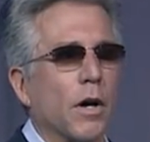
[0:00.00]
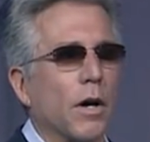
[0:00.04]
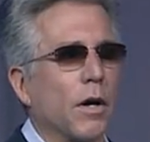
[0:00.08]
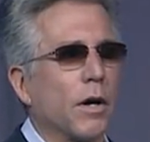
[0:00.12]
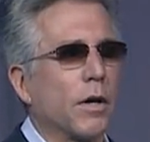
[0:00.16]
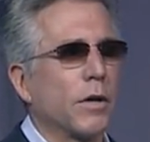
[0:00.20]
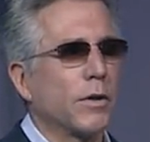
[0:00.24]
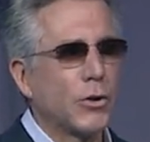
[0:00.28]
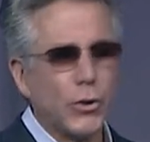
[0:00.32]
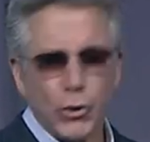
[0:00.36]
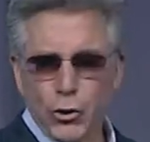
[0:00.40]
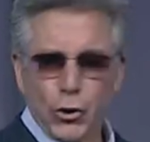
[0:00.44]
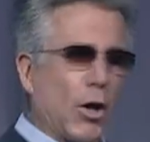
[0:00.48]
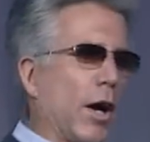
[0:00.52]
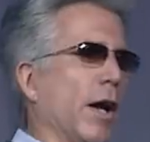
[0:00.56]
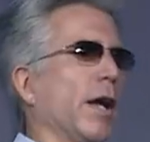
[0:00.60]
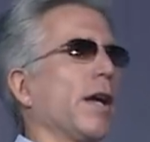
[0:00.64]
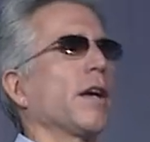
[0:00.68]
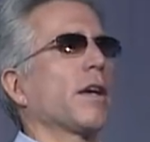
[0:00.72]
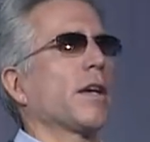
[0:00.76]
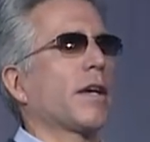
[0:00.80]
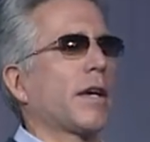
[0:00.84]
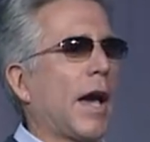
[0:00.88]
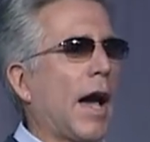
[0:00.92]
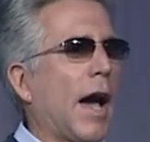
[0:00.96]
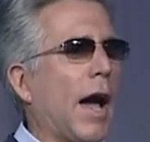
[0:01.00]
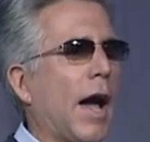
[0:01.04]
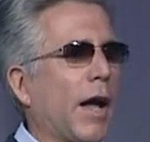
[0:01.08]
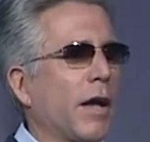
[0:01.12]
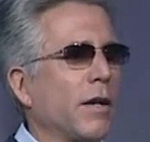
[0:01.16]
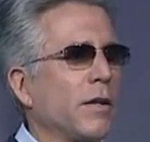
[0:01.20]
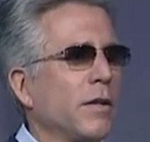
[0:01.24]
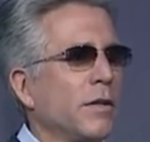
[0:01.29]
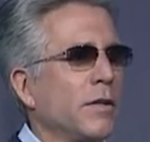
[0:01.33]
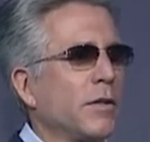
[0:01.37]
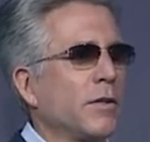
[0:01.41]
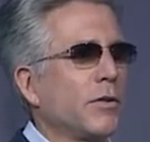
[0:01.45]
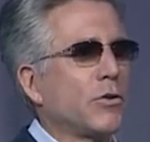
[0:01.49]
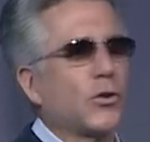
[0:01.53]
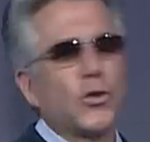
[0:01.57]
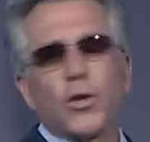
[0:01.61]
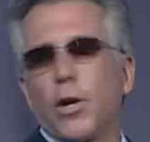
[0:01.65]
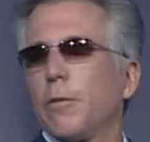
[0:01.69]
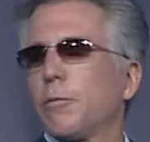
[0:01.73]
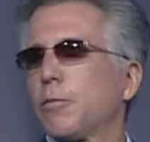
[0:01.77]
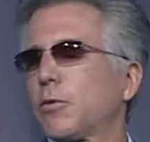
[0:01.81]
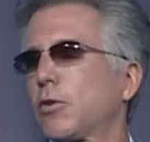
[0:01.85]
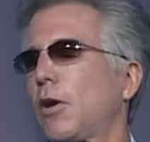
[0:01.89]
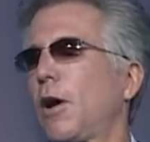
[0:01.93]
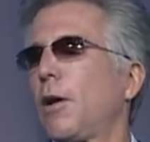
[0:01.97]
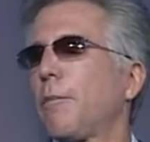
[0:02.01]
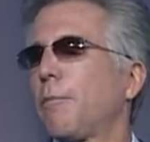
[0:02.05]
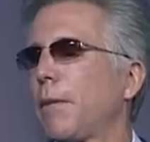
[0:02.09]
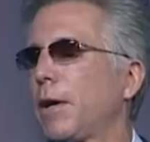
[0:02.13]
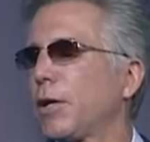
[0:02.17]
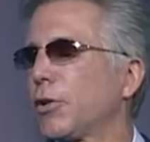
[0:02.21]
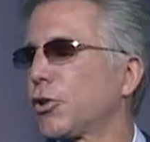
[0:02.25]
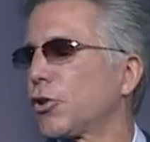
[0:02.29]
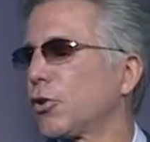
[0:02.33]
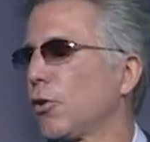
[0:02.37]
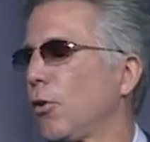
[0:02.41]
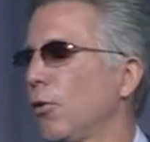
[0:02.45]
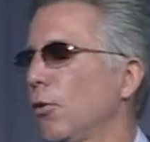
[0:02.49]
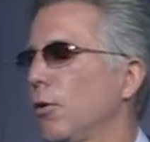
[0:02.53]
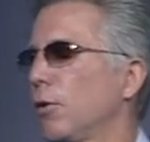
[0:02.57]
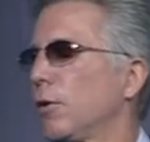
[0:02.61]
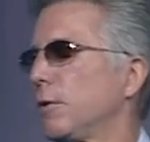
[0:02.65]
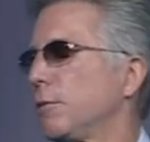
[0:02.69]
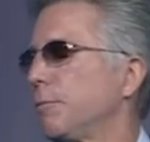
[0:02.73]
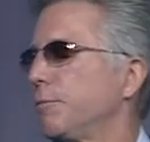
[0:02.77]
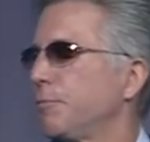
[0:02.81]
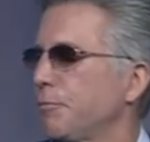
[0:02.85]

A giant cat jumps on my shoulder